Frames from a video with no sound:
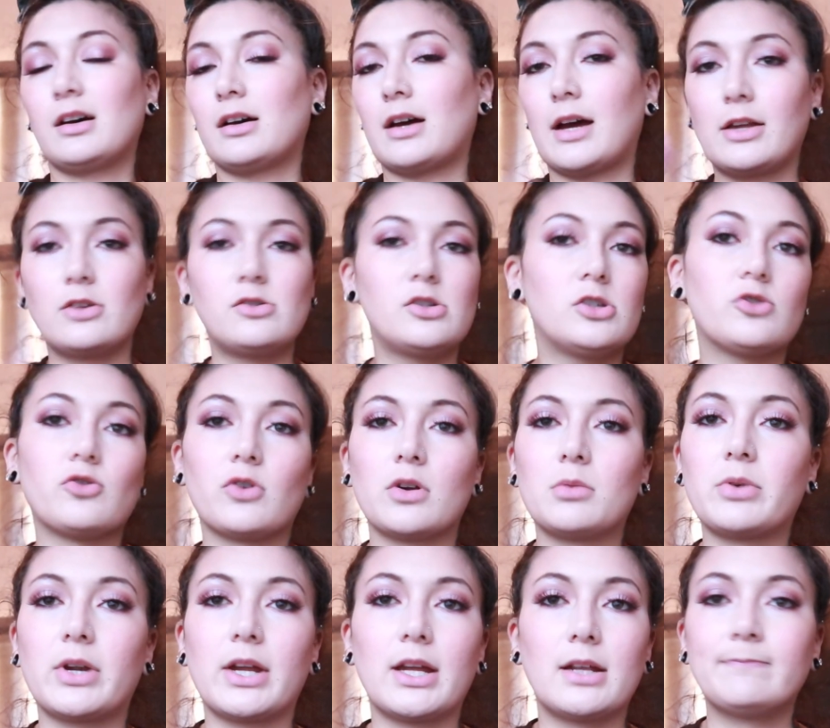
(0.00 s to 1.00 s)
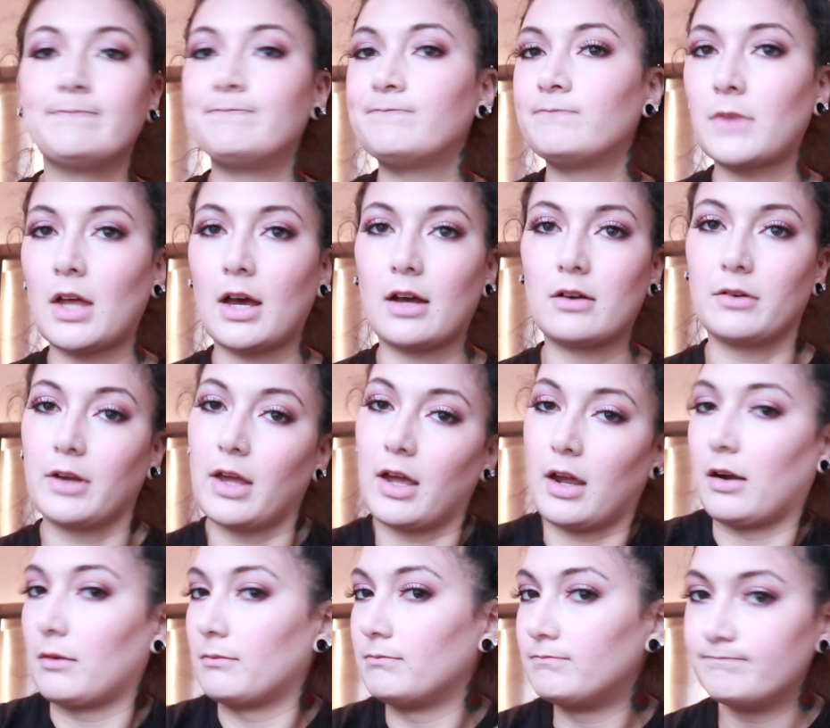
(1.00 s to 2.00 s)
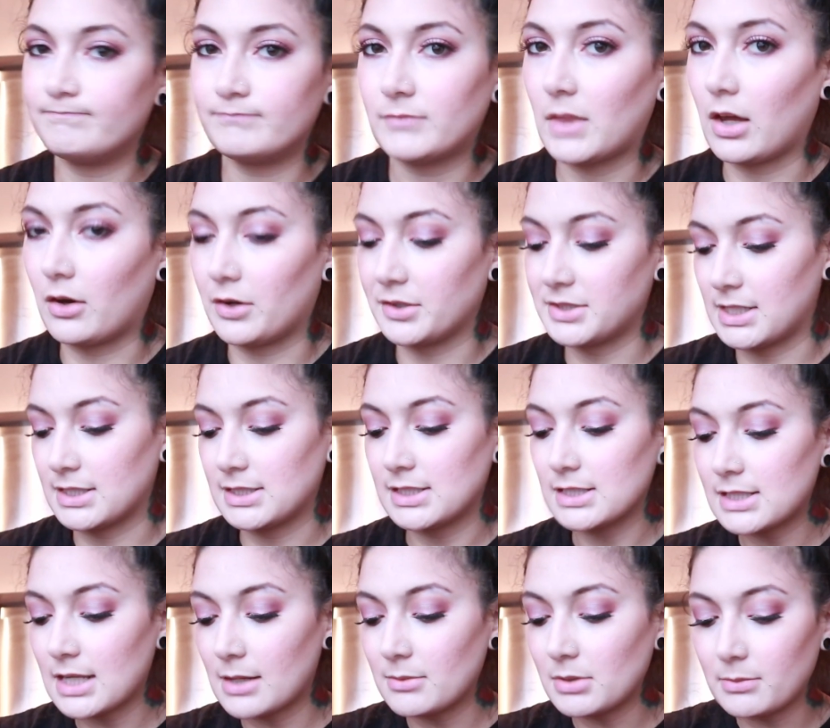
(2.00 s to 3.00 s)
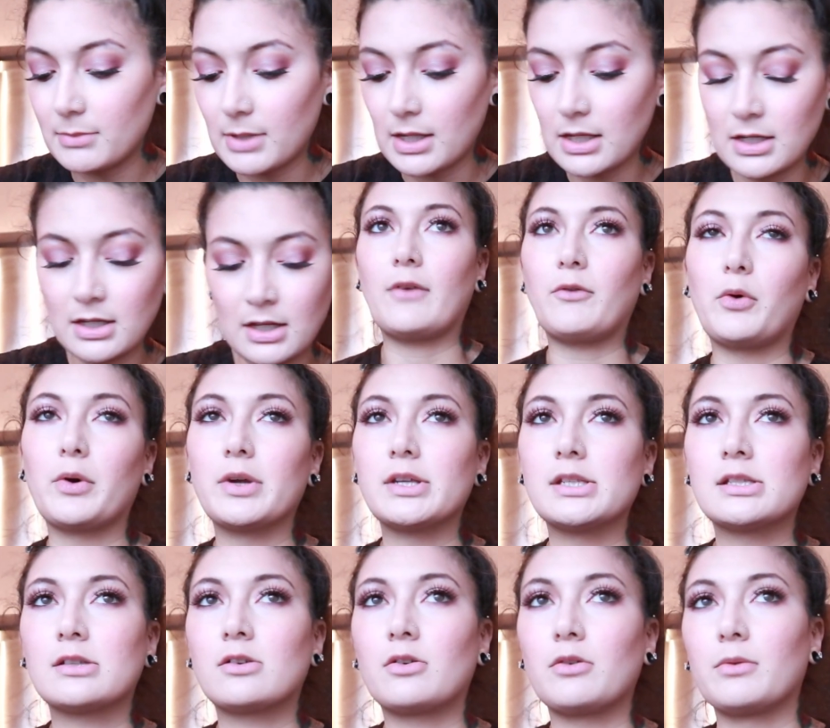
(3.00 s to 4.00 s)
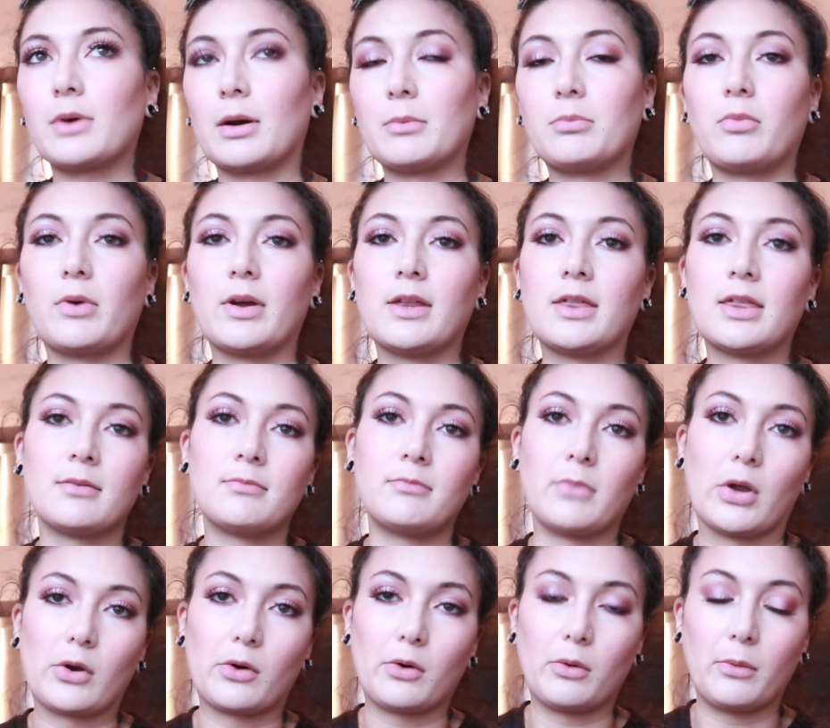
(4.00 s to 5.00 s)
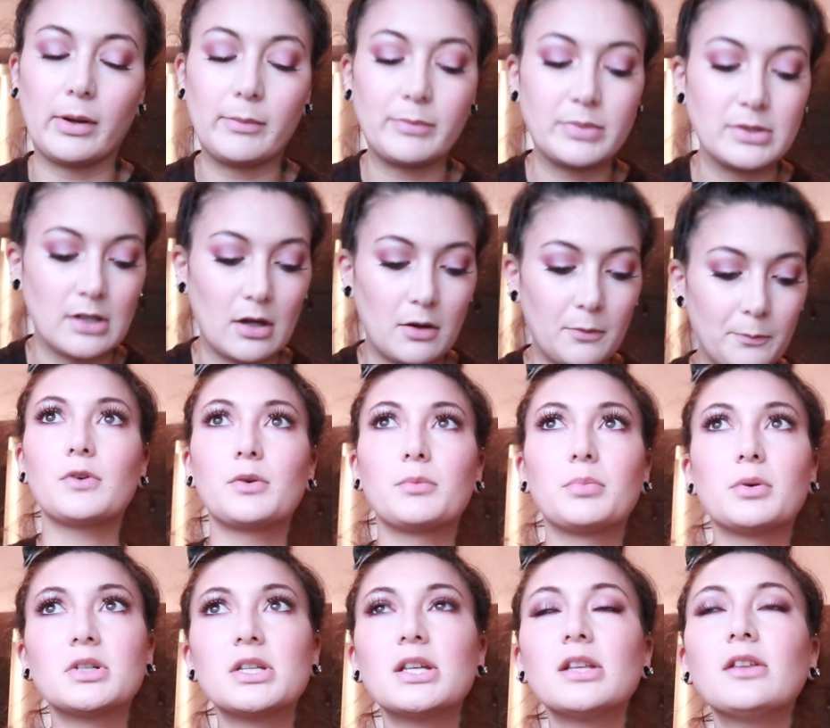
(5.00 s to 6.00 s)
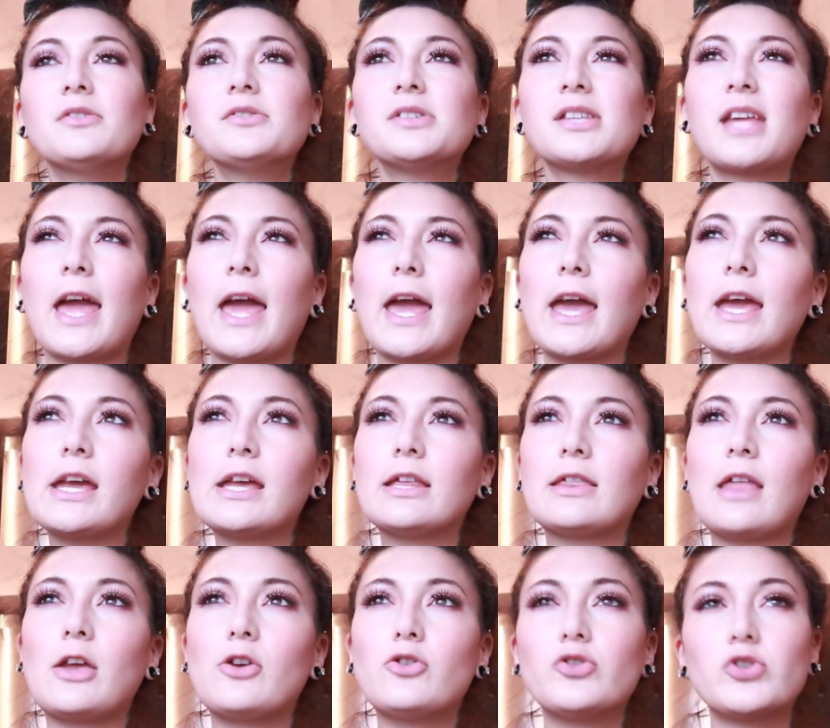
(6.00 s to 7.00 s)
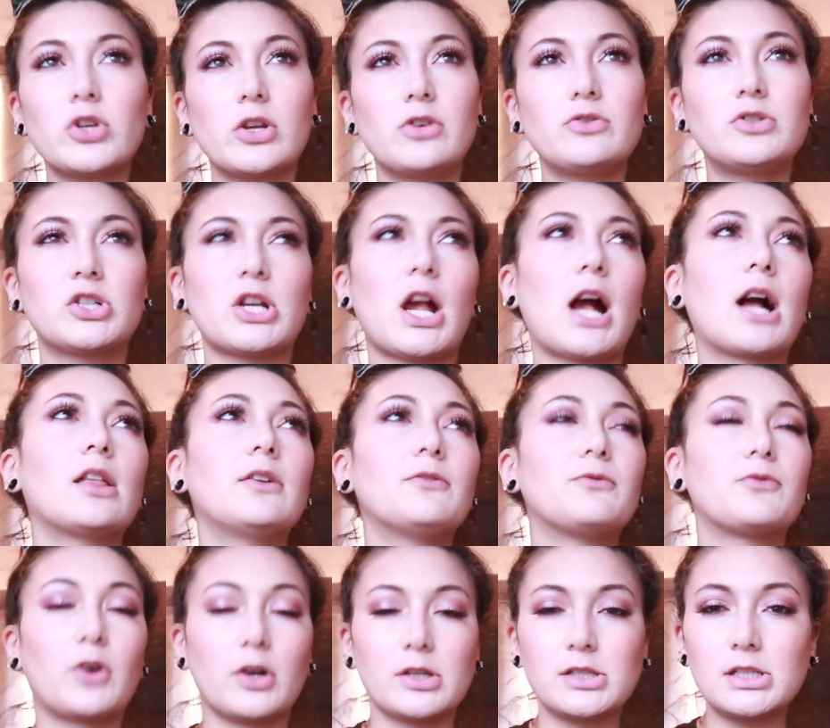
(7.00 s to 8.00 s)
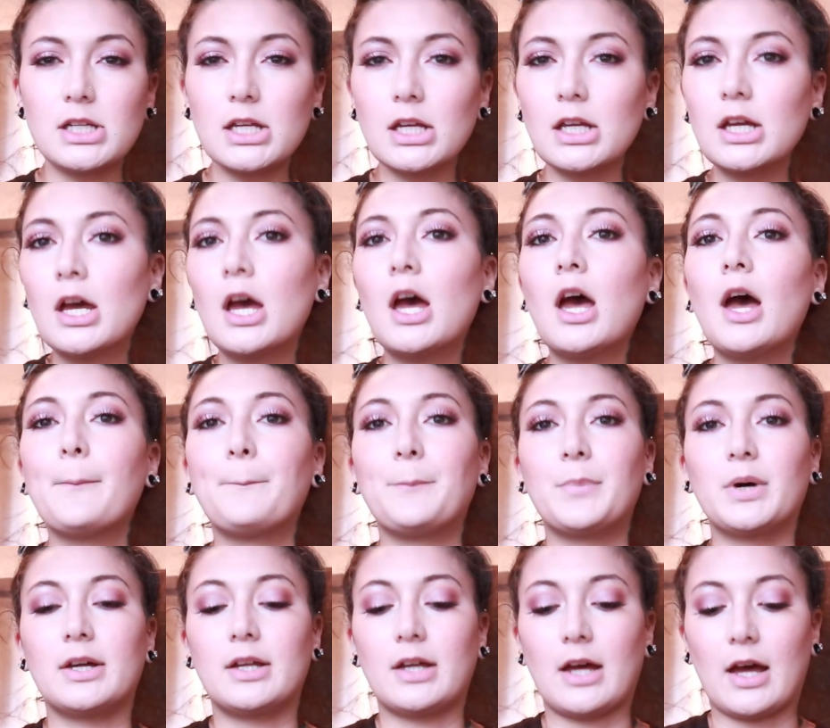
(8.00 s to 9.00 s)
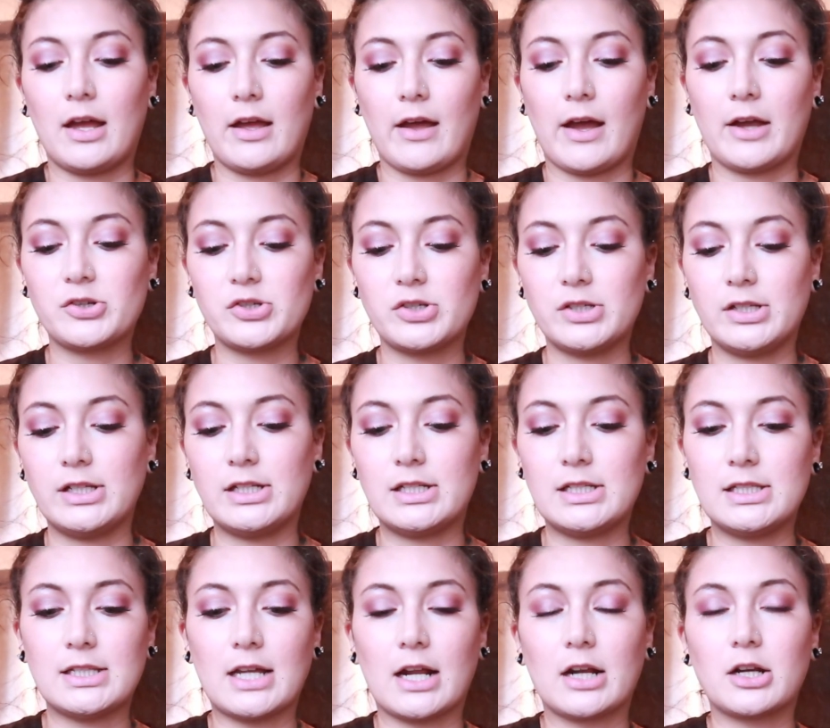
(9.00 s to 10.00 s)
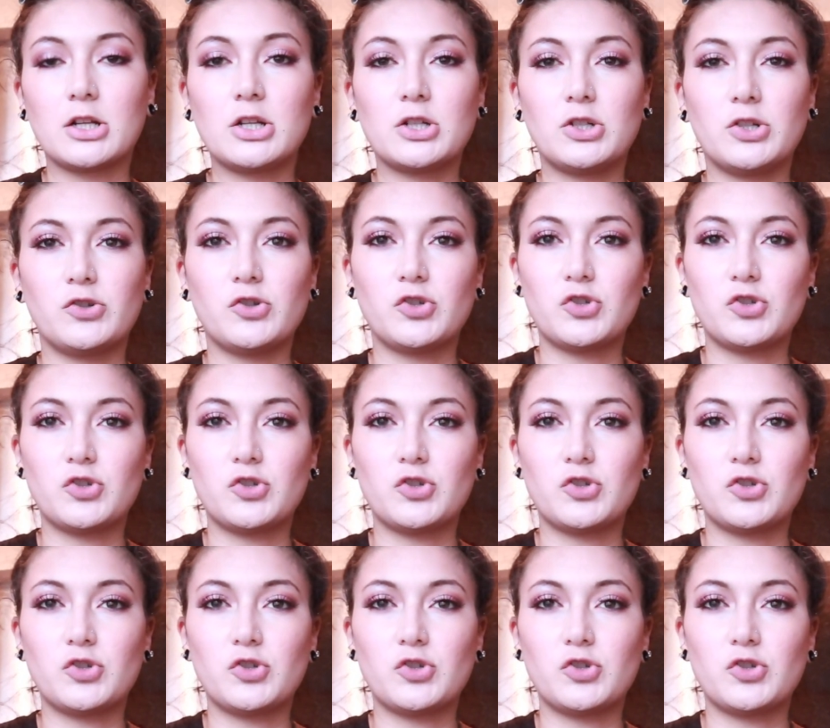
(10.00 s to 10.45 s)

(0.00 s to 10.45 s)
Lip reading: I use store brand, I don't care. They all taste the same to me. I've always grew up with Miracle Whip. So for PORTiLLO'S cake, they usually use chocolate frosting, but I actually decided to do